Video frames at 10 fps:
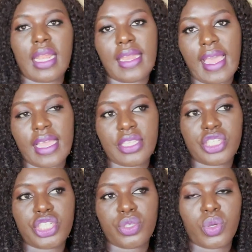
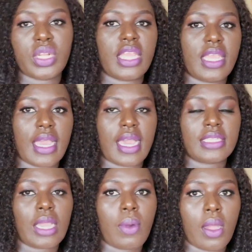lunch on here
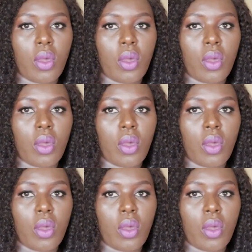at our